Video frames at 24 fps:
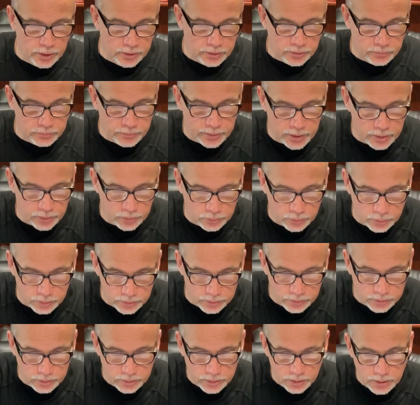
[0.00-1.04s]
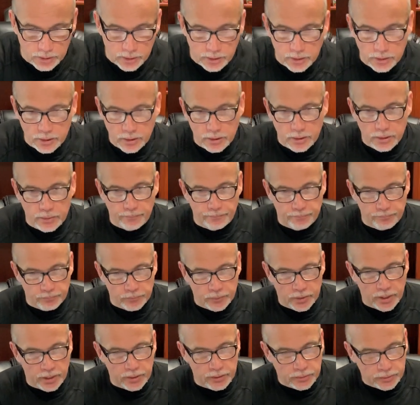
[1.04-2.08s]
awesome day of the Lord.
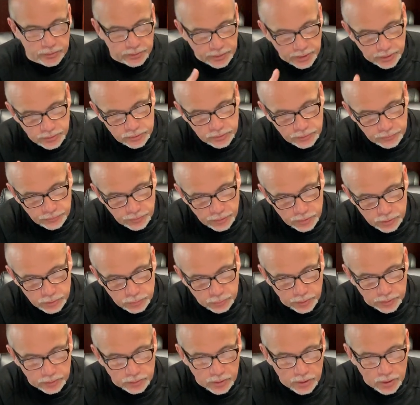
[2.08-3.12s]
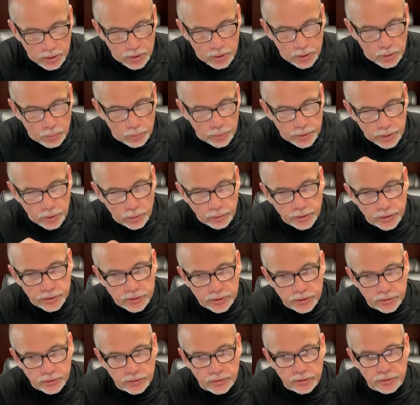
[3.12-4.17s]
Okay, that's the first one. We don't
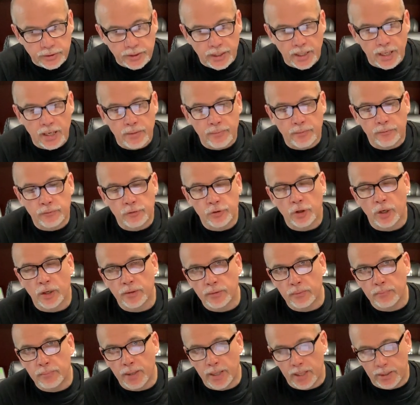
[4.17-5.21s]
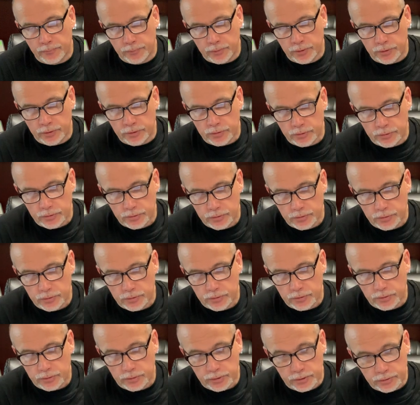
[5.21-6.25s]
consider the time of John the Baptist,
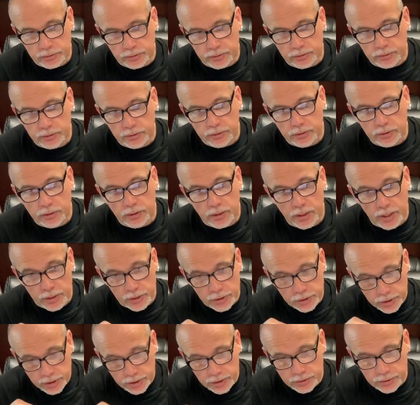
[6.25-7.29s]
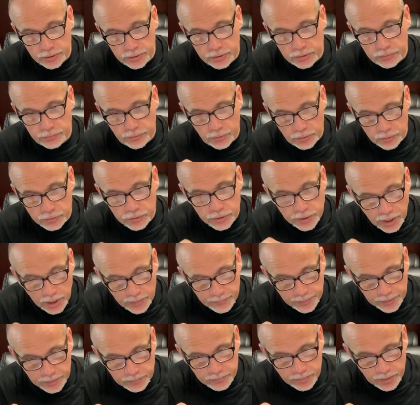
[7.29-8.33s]
listen, and Jesus' first
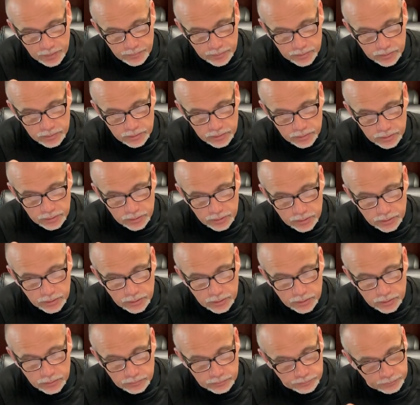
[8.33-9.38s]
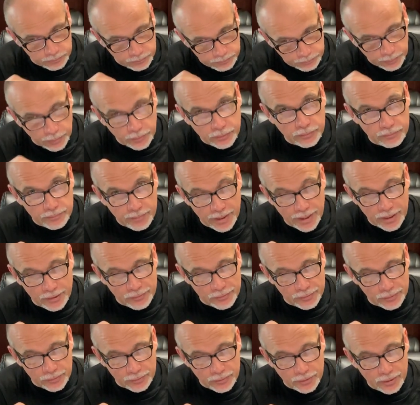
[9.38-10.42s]
coming, remember, Book of
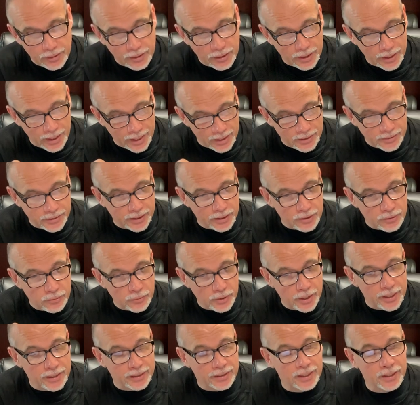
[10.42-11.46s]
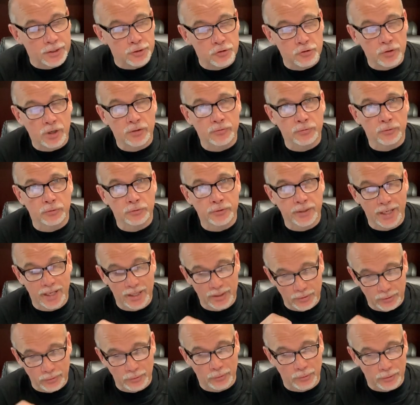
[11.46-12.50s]
Matthew, as a great and dreadful day
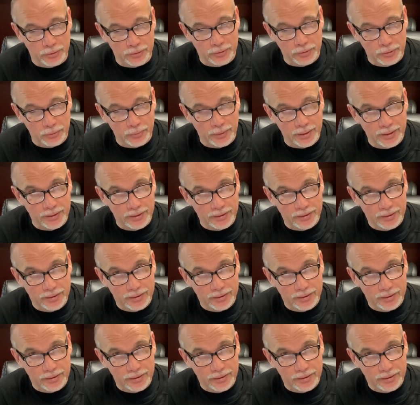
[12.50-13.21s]
in the Lord, do we?